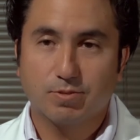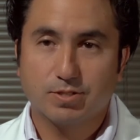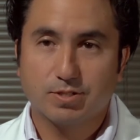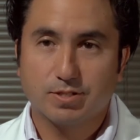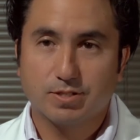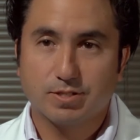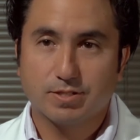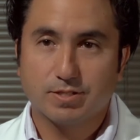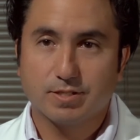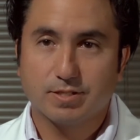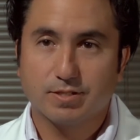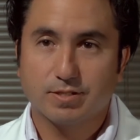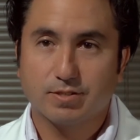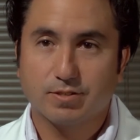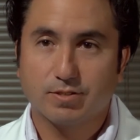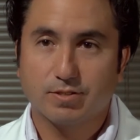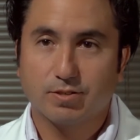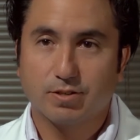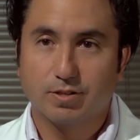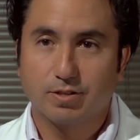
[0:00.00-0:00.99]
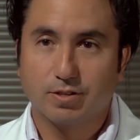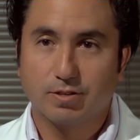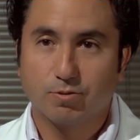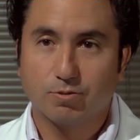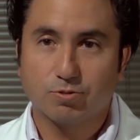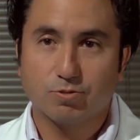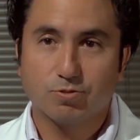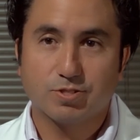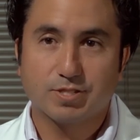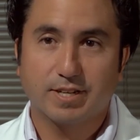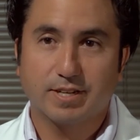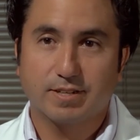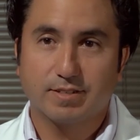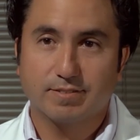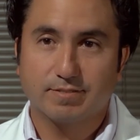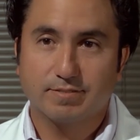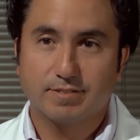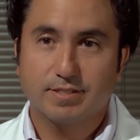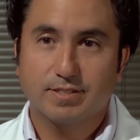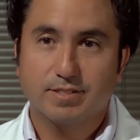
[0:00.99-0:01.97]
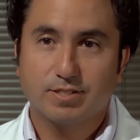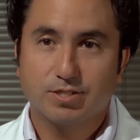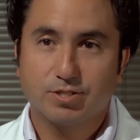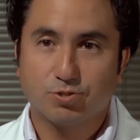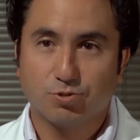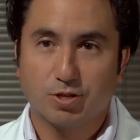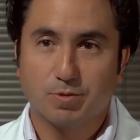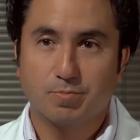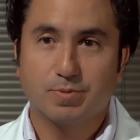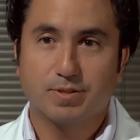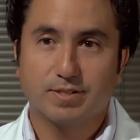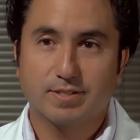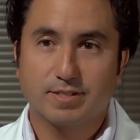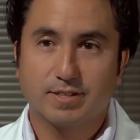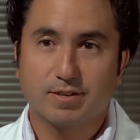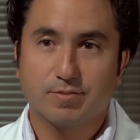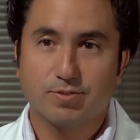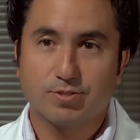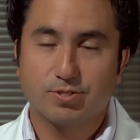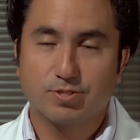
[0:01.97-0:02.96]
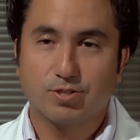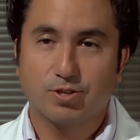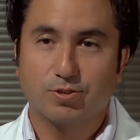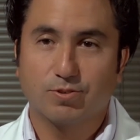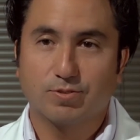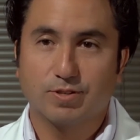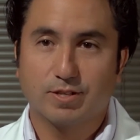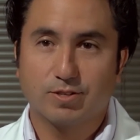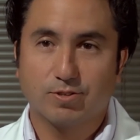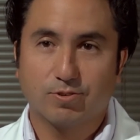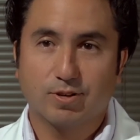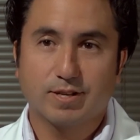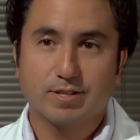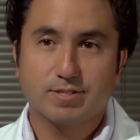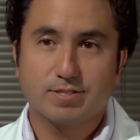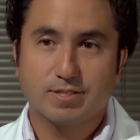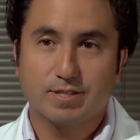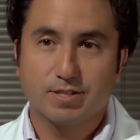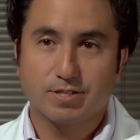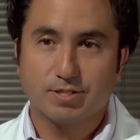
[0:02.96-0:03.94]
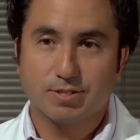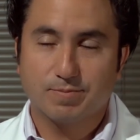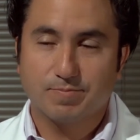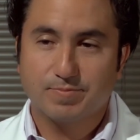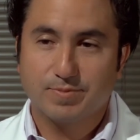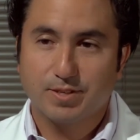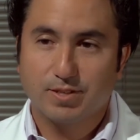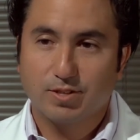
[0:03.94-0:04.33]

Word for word: which is uh, uh, ultrasound treatment of the stone under anesthesia,